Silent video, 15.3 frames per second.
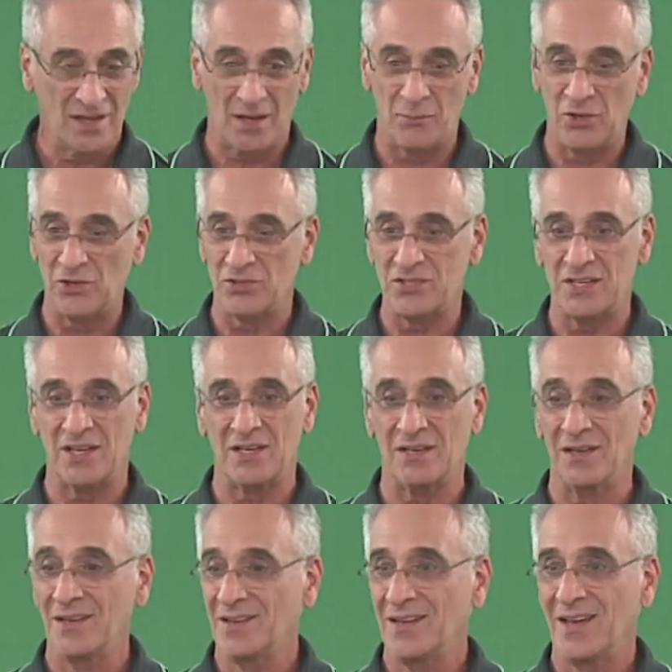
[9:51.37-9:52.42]
You're
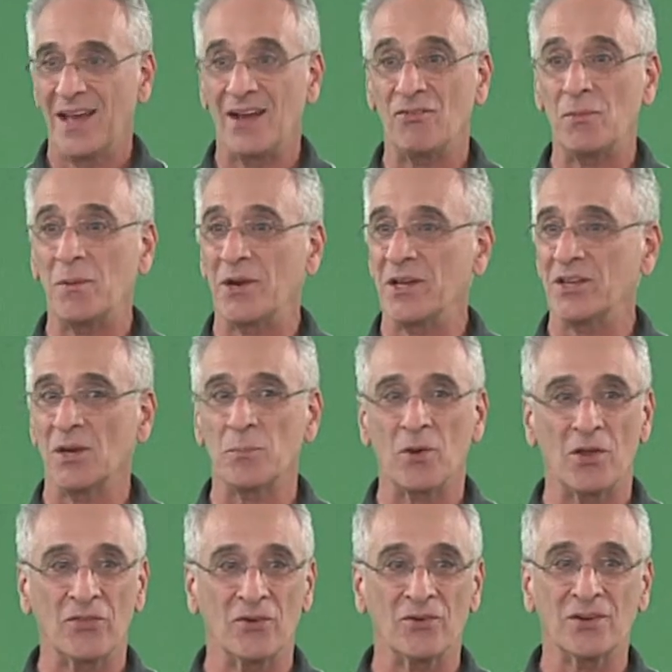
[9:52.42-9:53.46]
seeing everybody and their
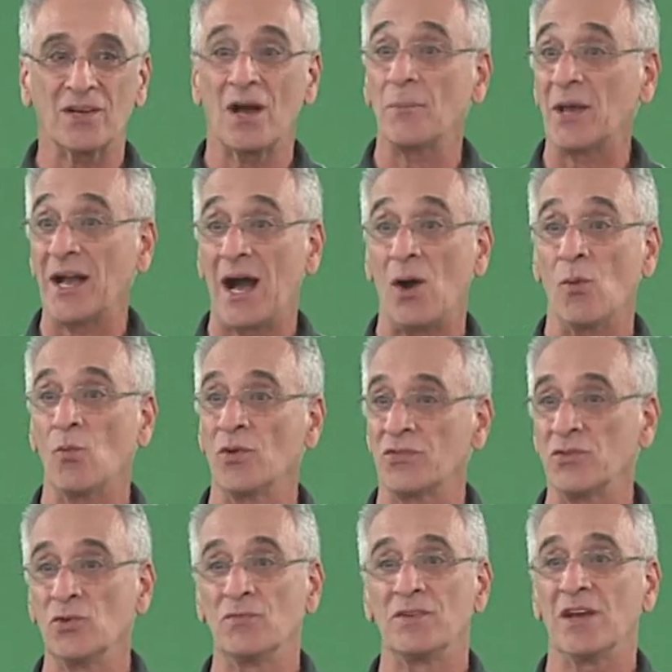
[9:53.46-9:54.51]
brother coming out with
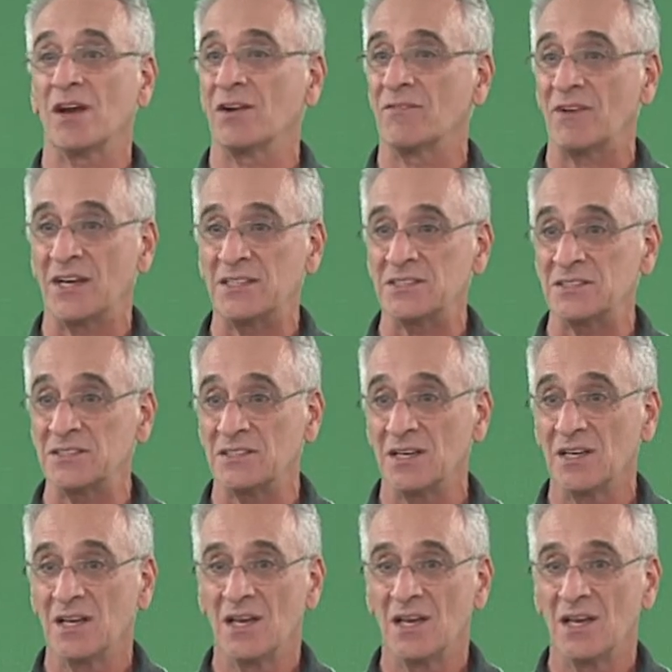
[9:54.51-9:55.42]
new VR devices.